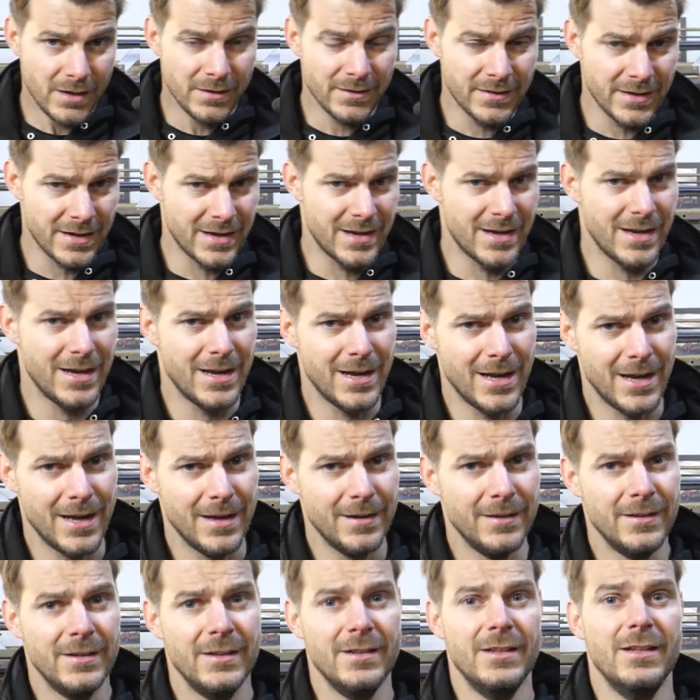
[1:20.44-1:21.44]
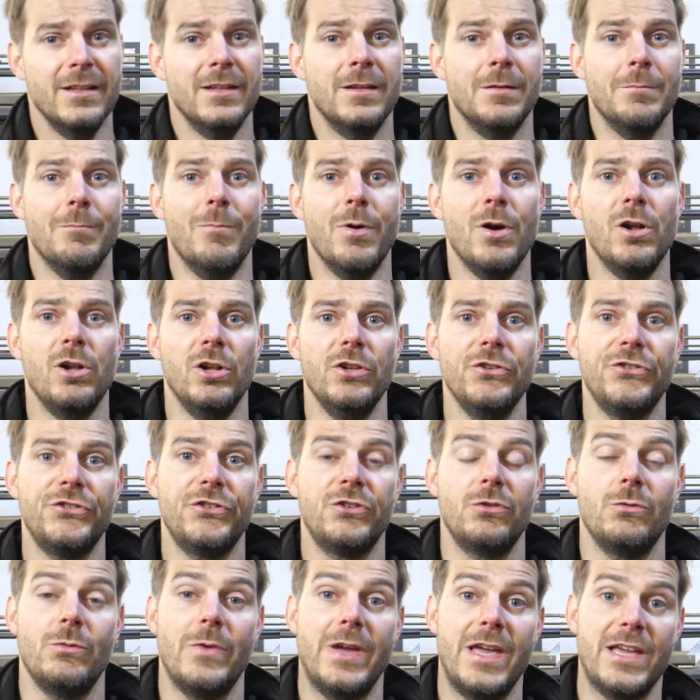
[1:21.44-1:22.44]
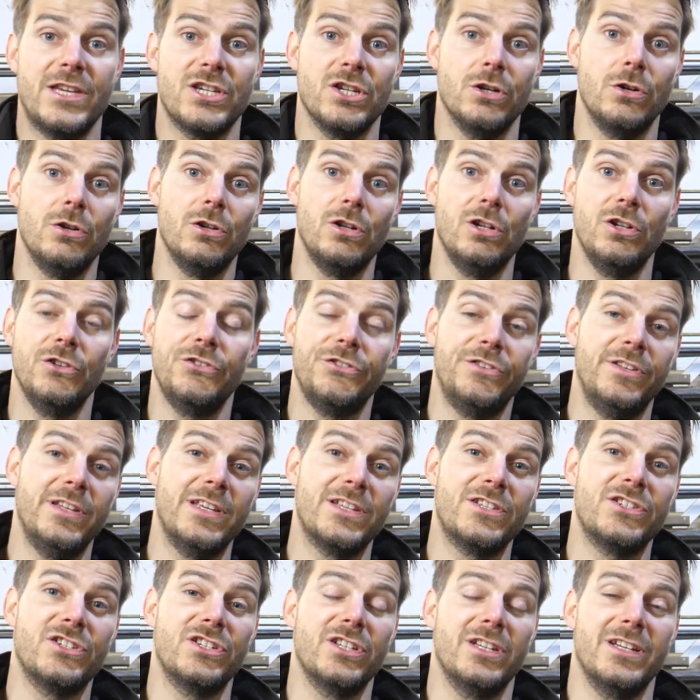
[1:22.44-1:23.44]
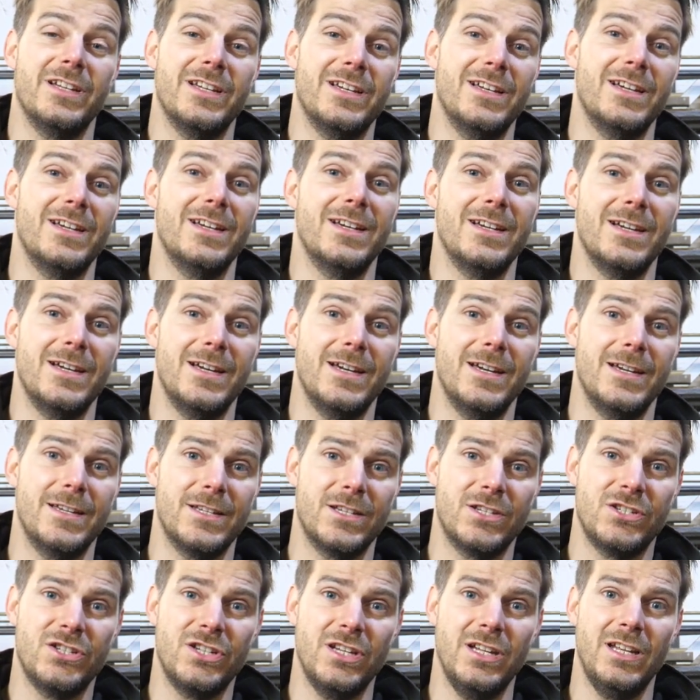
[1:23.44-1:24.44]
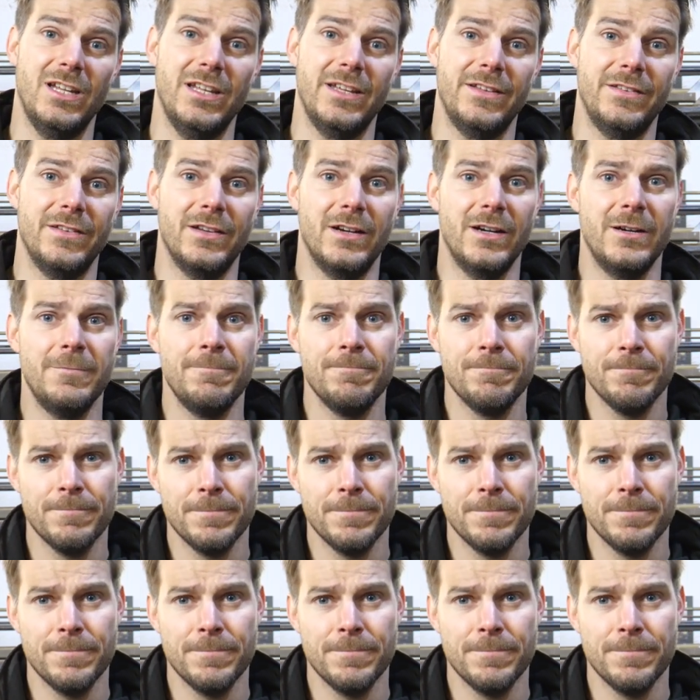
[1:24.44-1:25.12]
the bolts which hold this cylinder,